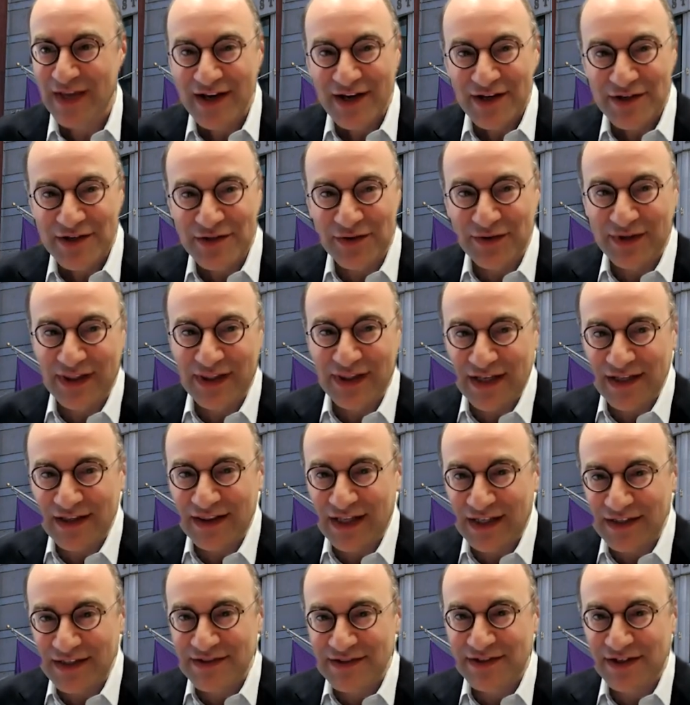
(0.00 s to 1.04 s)
So let,
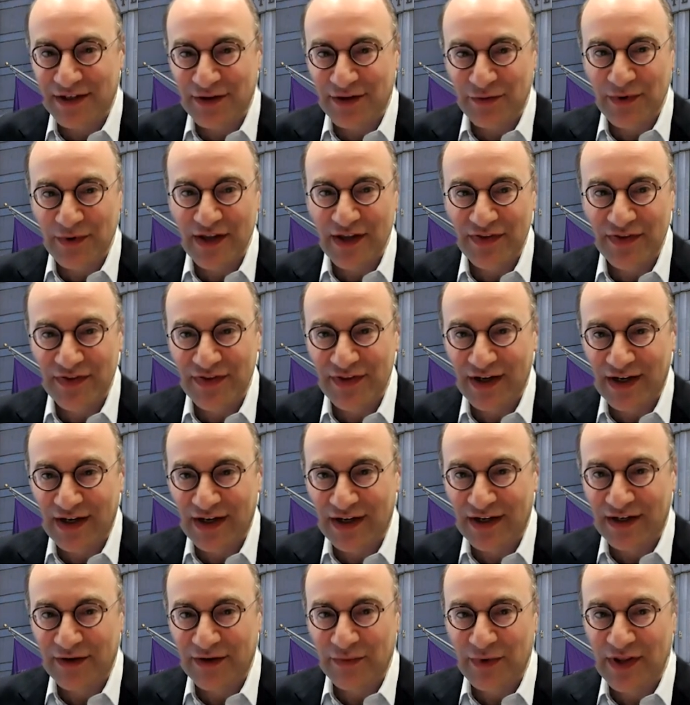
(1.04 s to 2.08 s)
let's start with,
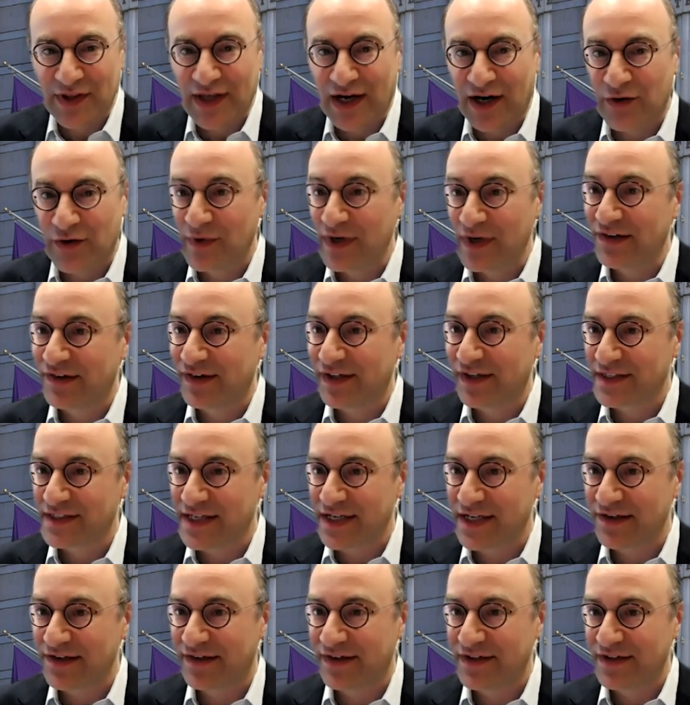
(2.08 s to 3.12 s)
uh, with how
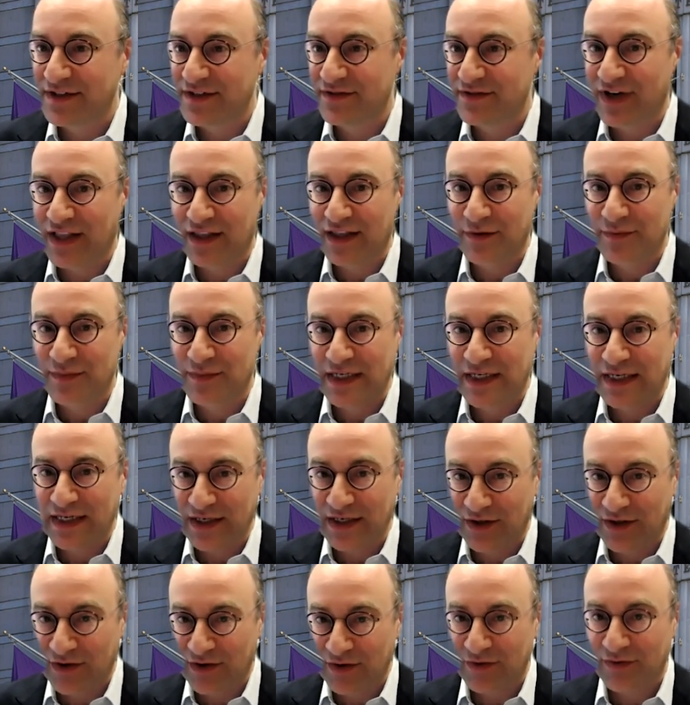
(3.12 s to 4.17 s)
regionalization developed
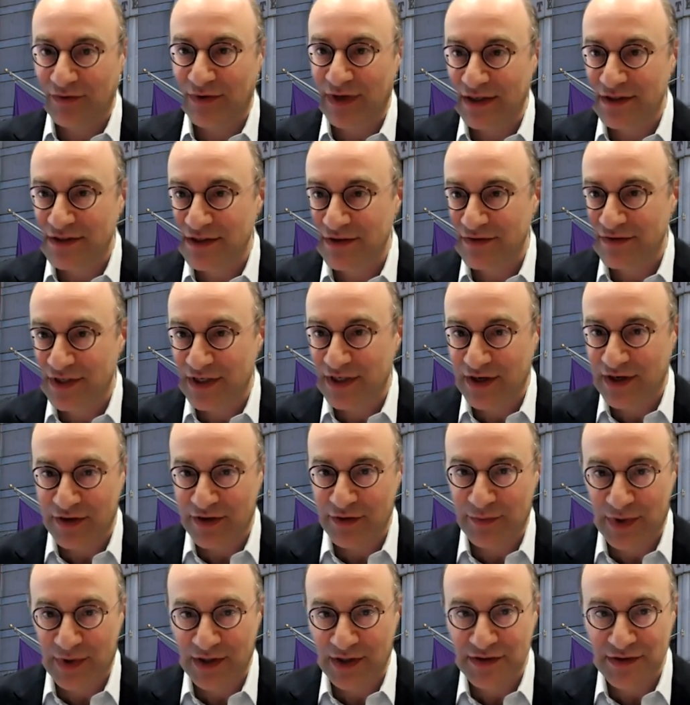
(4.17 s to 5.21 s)
here relative to in other
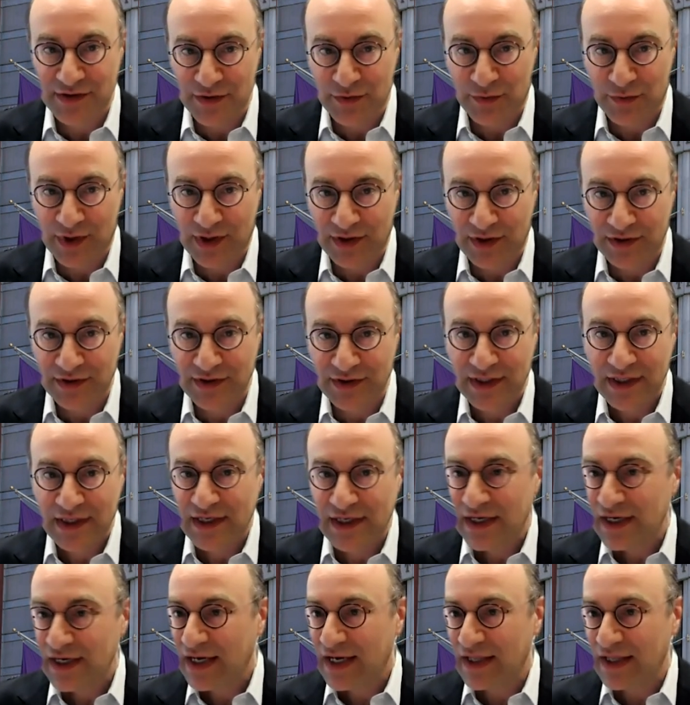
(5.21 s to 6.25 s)
parts of the world.
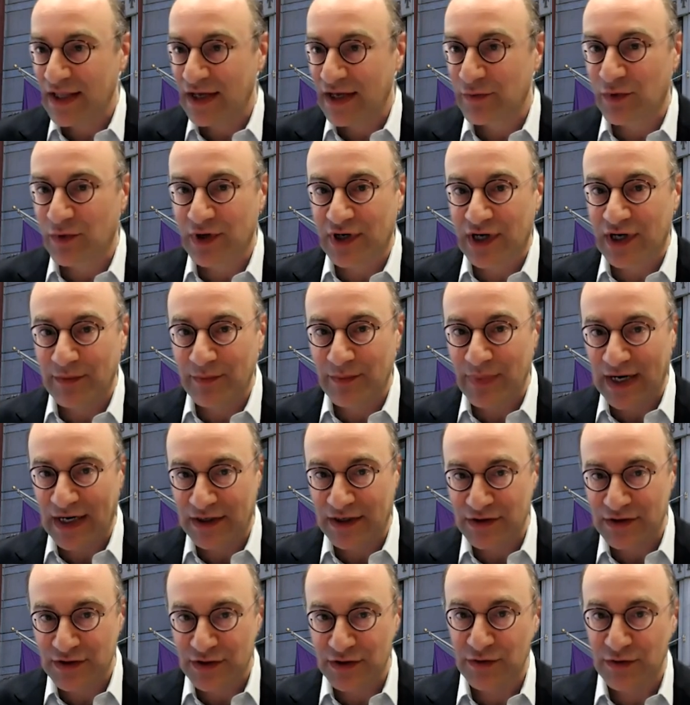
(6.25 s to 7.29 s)
And then we'll come
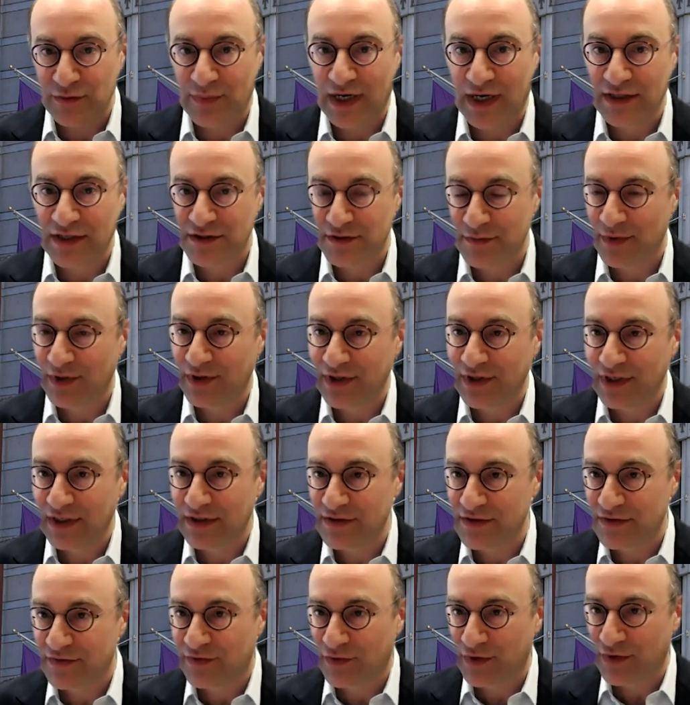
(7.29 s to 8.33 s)
back to
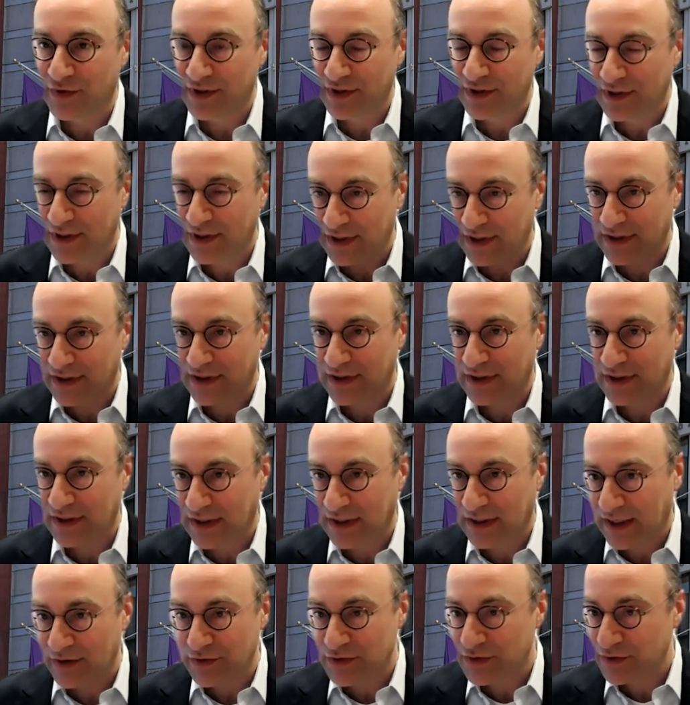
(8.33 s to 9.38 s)
possibilities for uh,
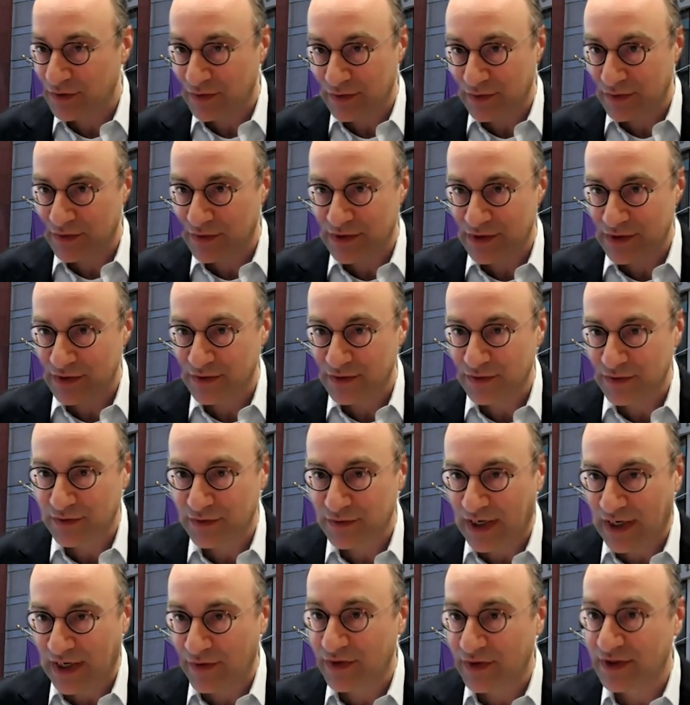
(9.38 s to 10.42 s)
how to, to
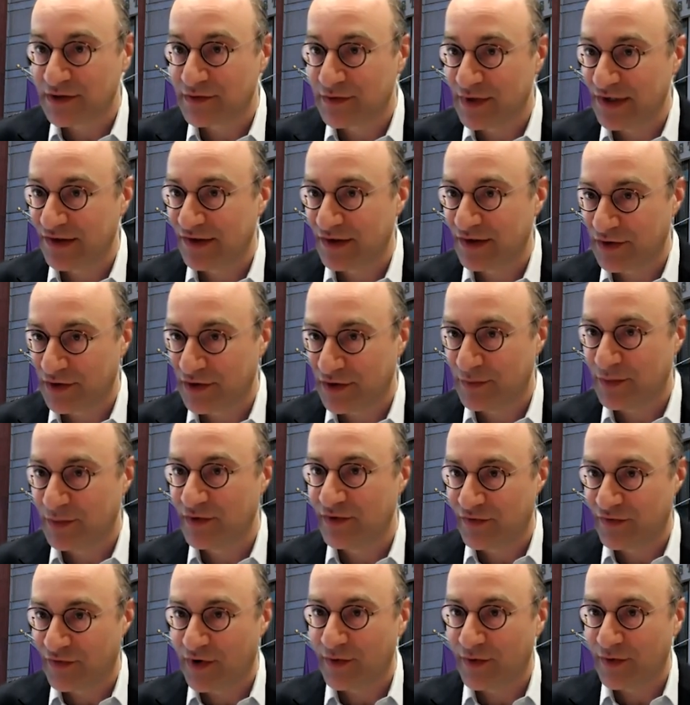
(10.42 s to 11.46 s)
how this region could move
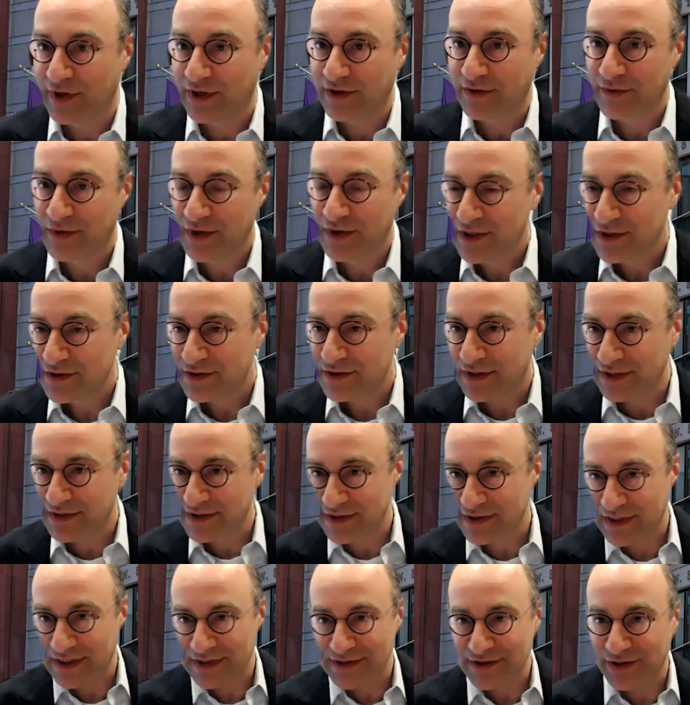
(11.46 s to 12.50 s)
forward. So let's,
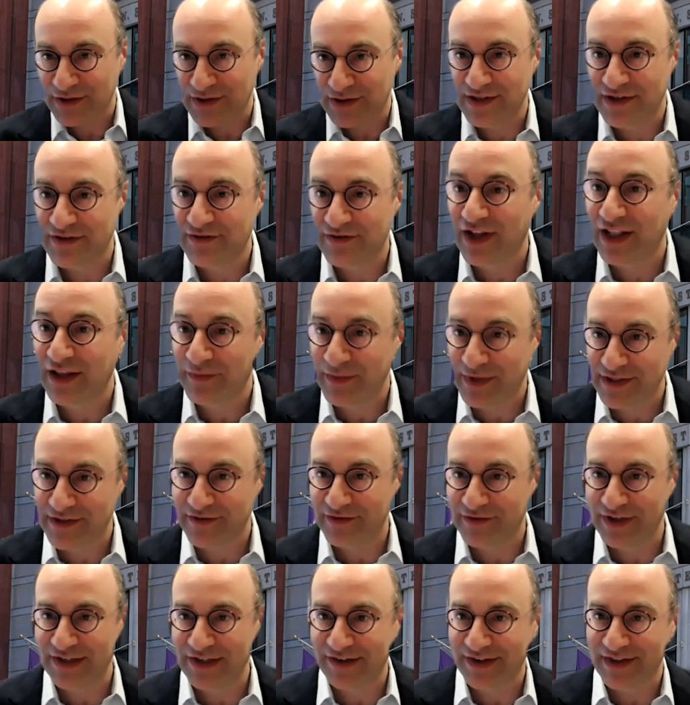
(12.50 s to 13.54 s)
let's look at the development of
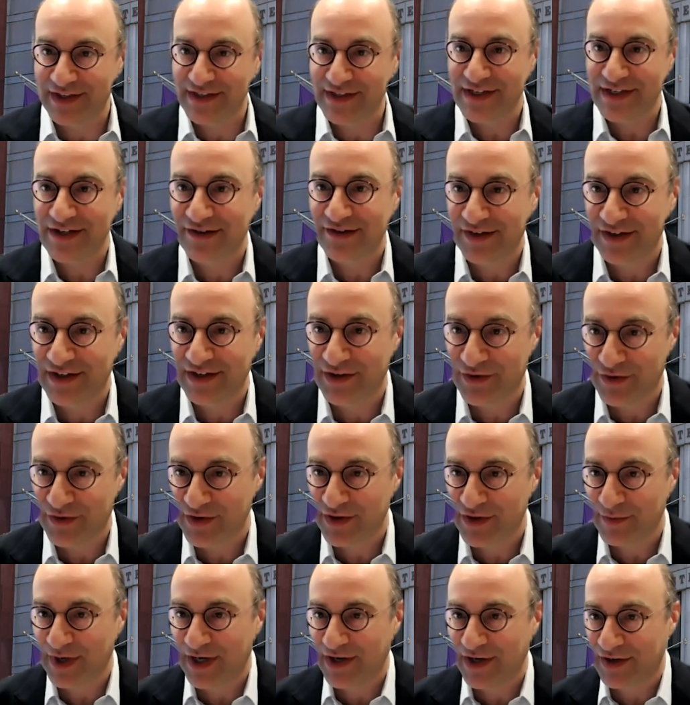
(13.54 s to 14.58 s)
regionalization in North
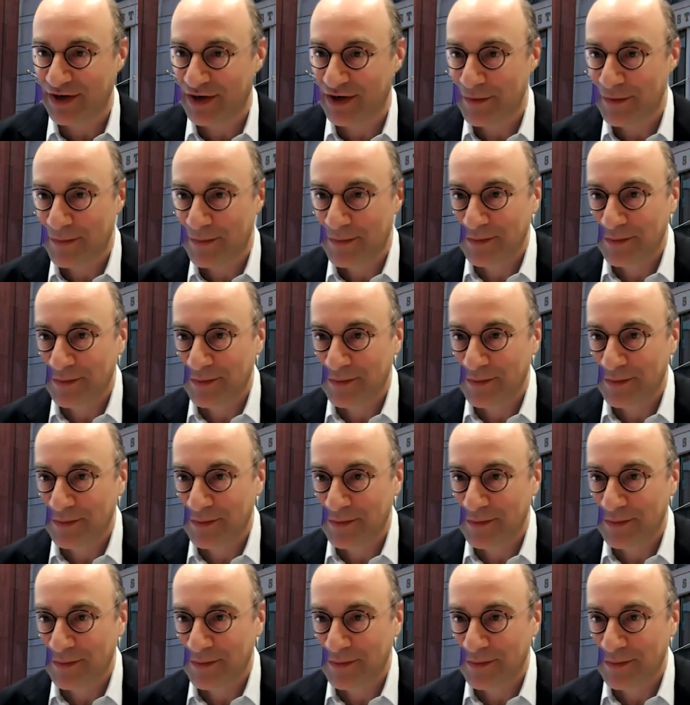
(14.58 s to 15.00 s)
America.